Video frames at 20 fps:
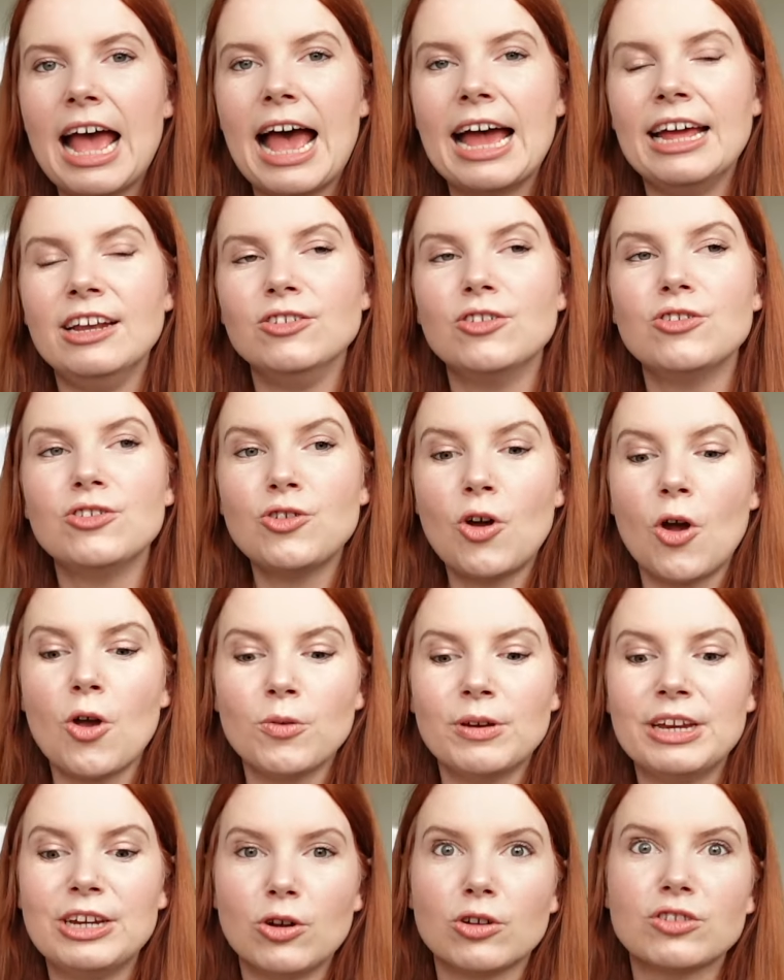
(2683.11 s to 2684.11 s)
And not
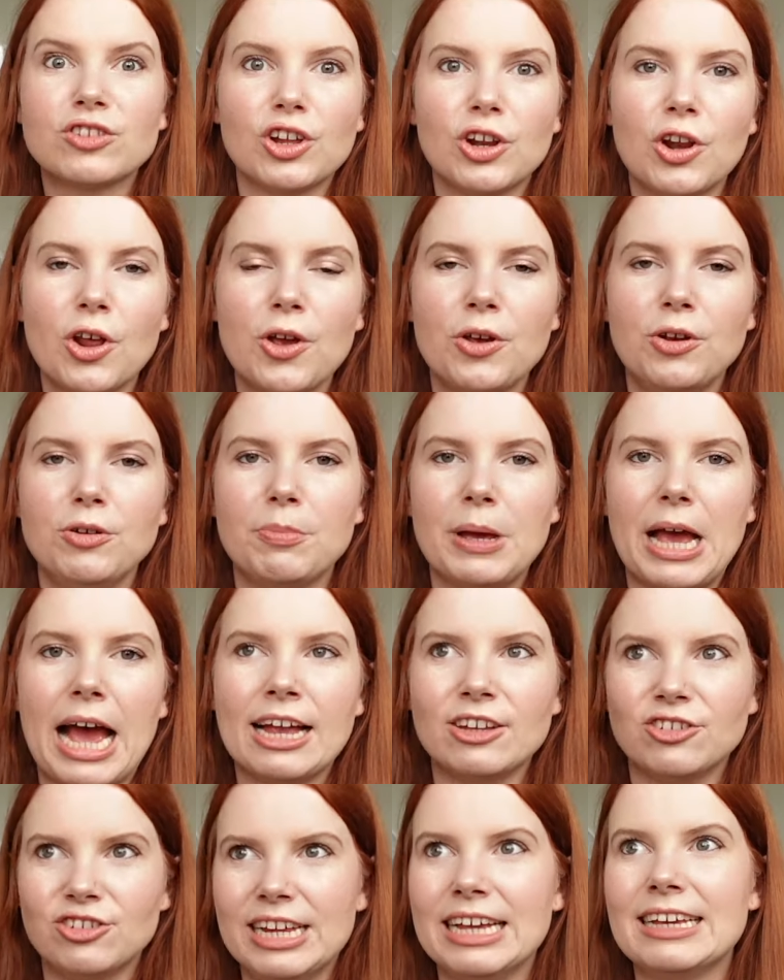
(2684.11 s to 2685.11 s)
only not alone, but
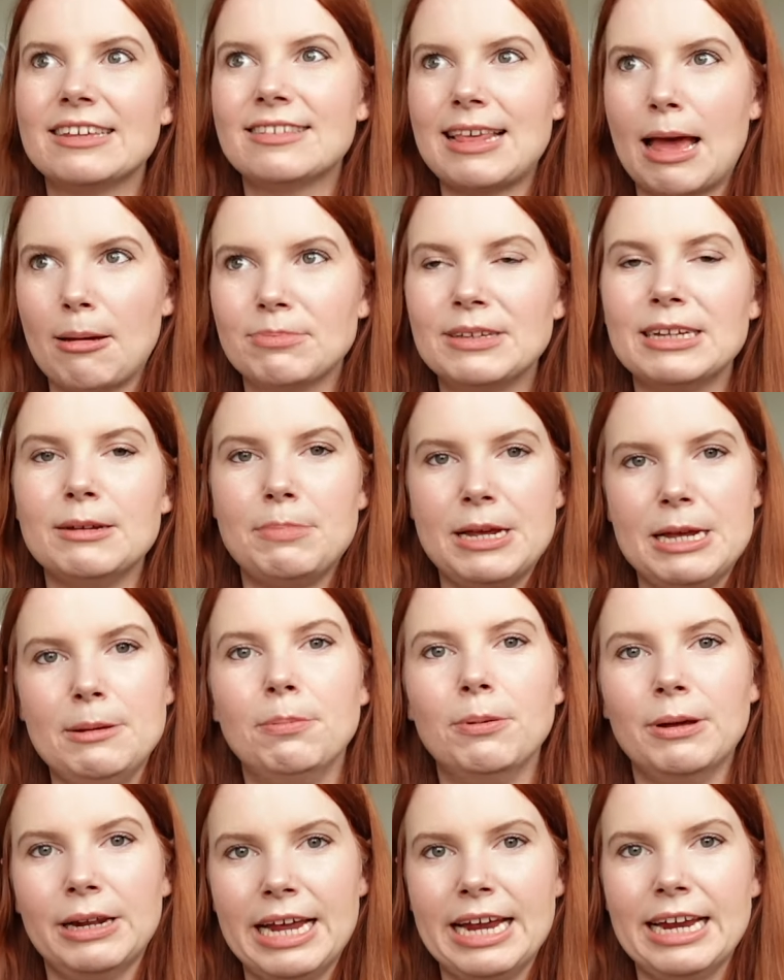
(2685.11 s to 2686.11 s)
actually accepting
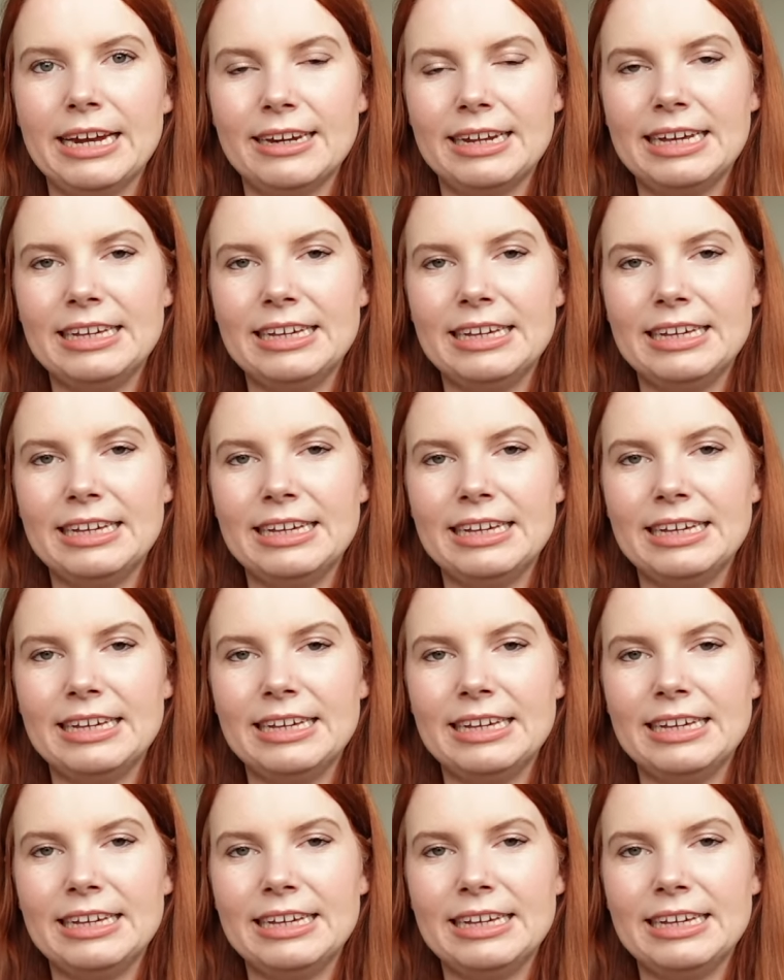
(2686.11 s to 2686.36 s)
people in.